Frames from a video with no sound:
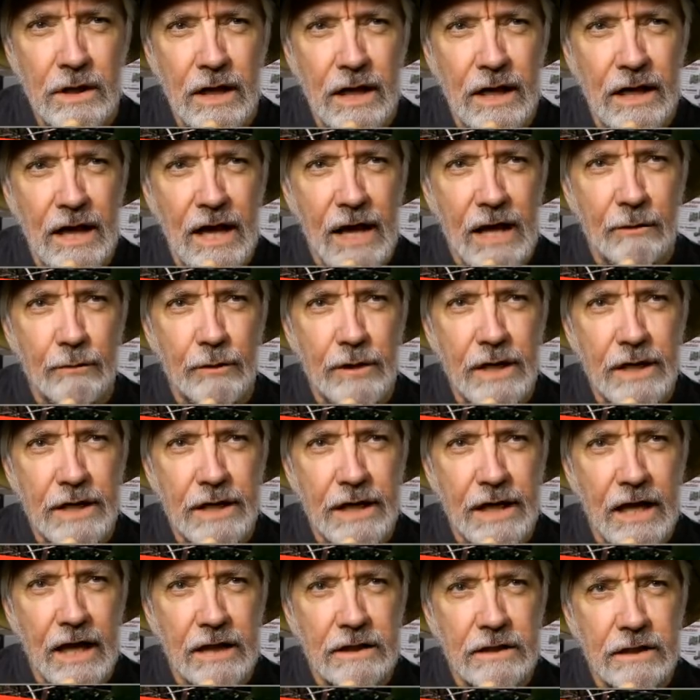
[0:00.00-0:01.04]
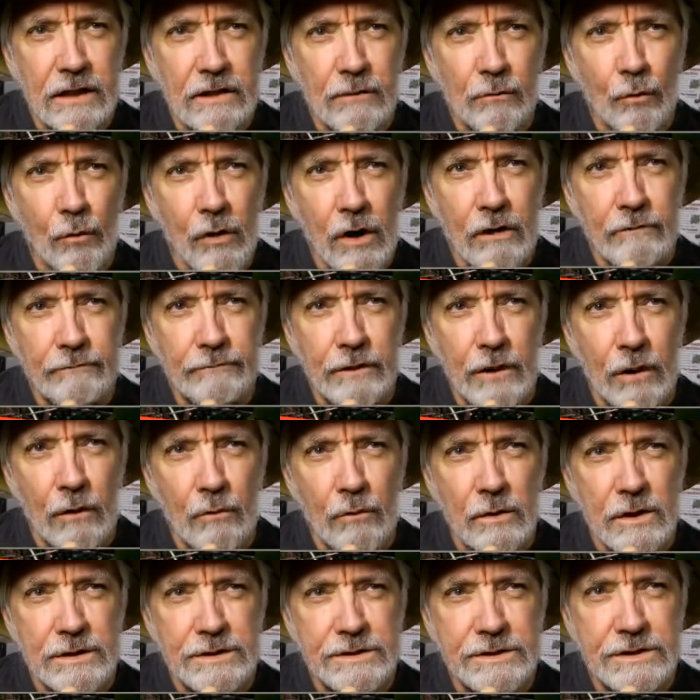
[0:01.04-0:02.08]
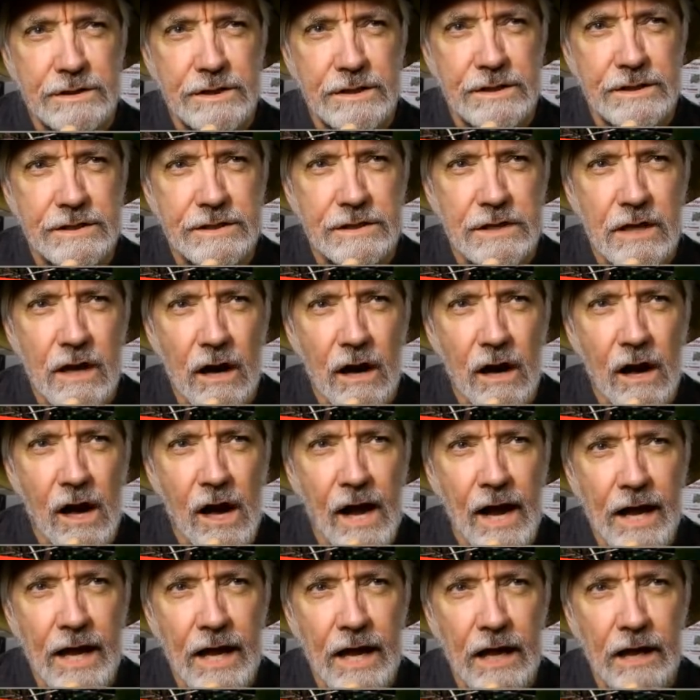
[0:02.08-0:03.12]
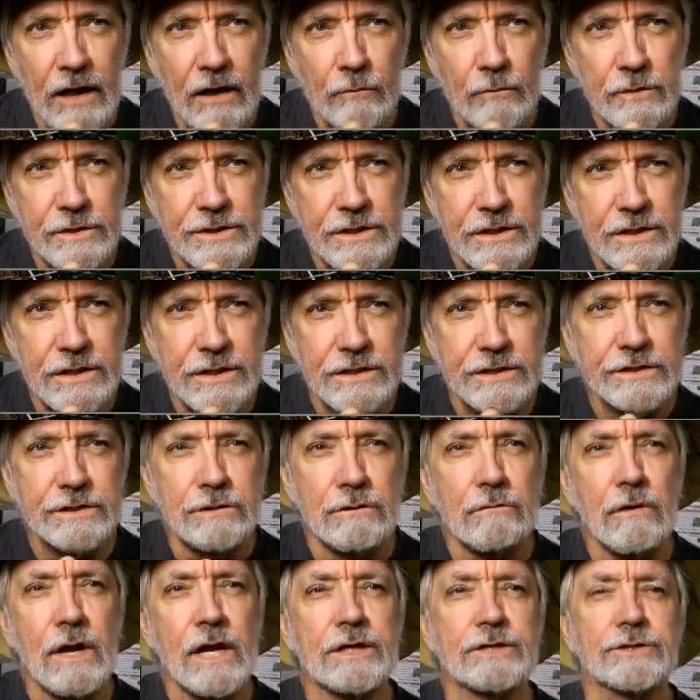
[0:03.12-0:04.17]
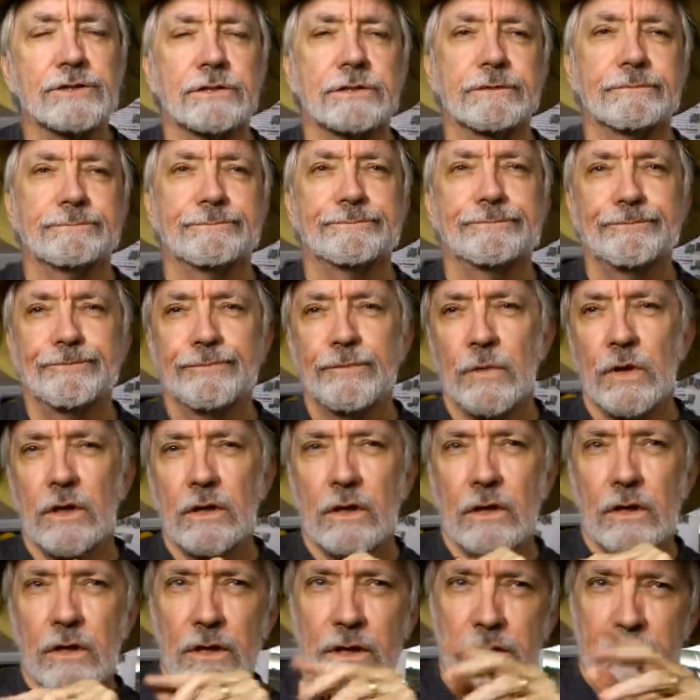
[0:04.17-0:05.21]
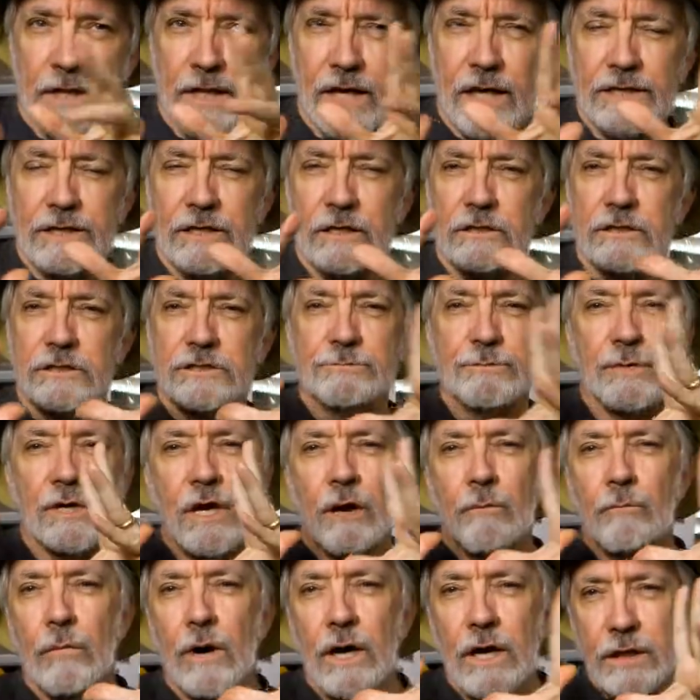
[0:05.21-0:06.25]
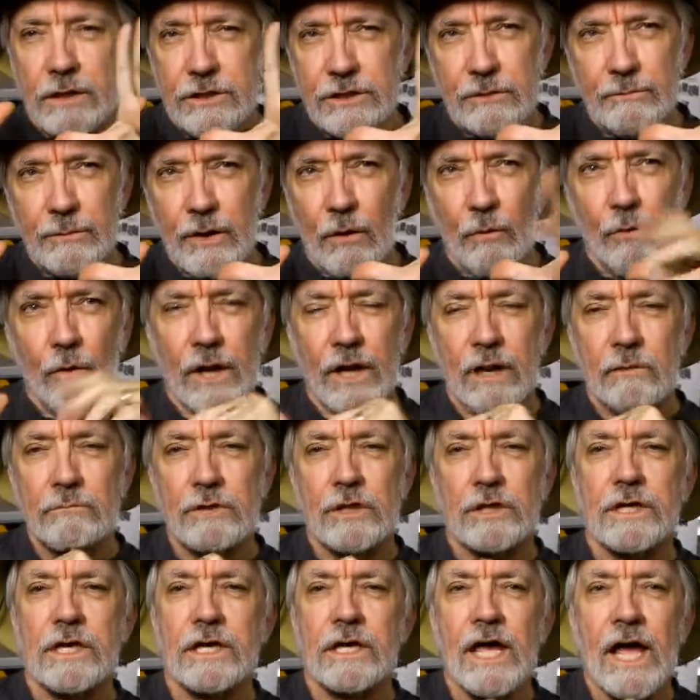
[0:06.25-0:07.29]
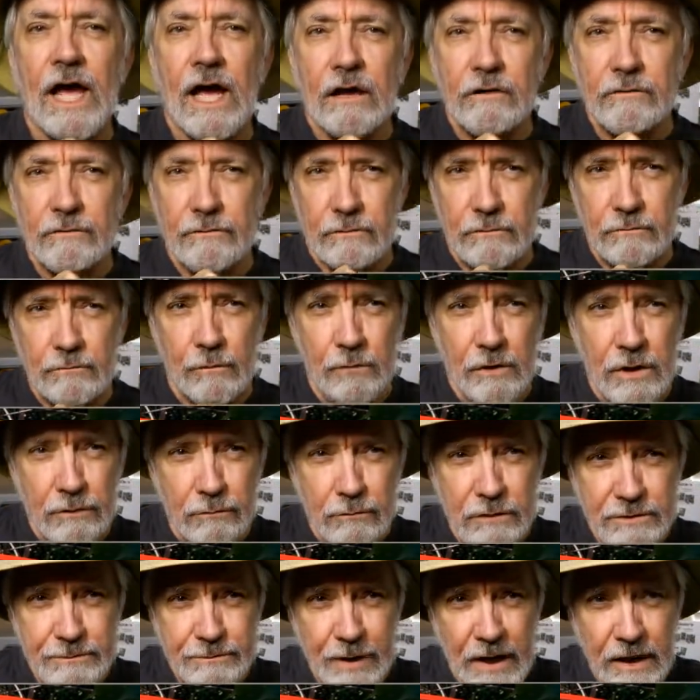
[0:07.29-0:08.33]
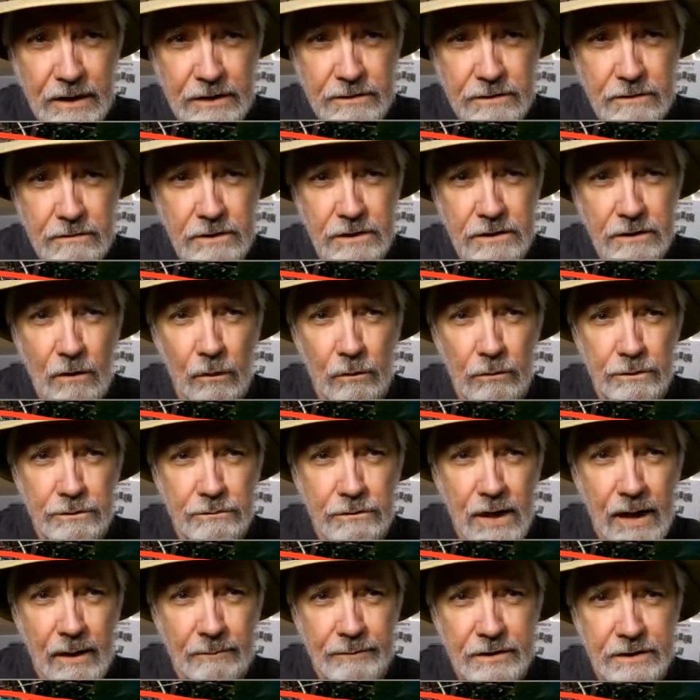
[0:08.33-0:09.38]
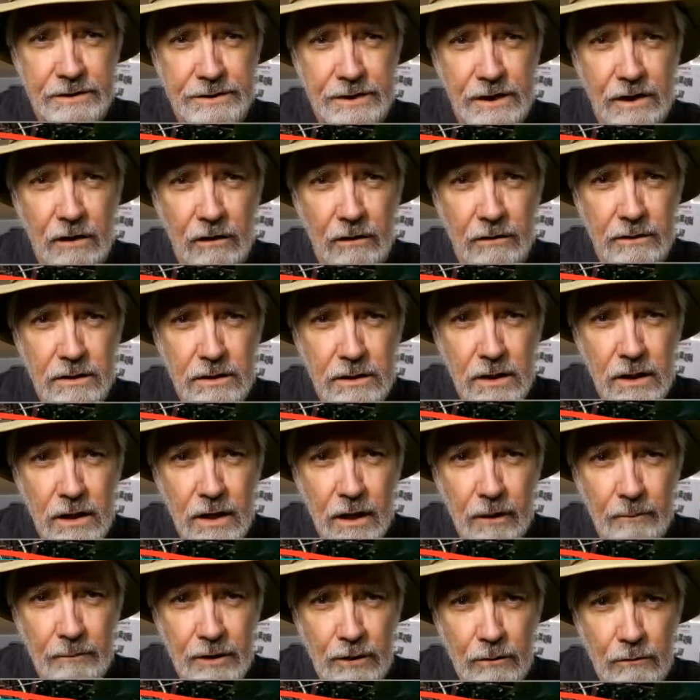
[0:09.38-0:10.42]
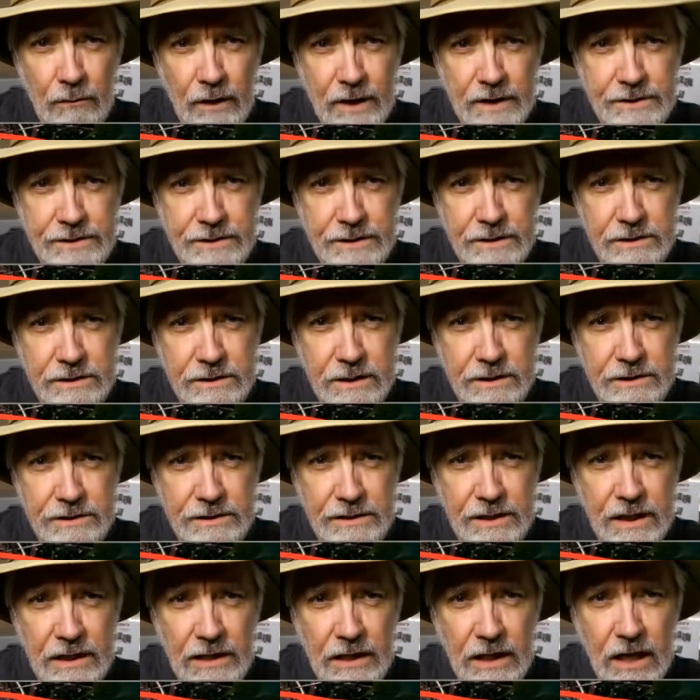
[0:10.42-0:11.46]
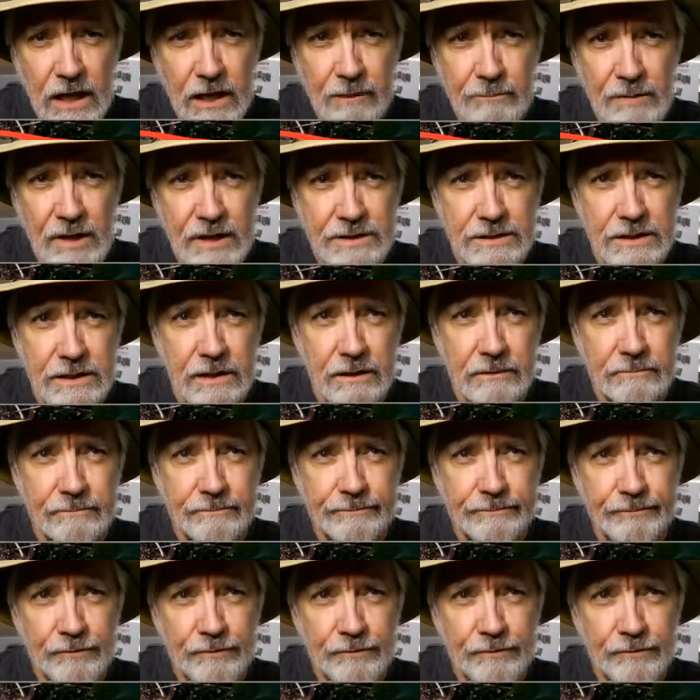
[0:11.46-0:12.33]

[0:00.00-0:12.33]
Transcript: and that would indicate that the water flow was this high and it was in this direction. That tells me a bunch about what I'm looking at with respect to the gold trap that's here. I'm going to erase this because it's getting kind of messy.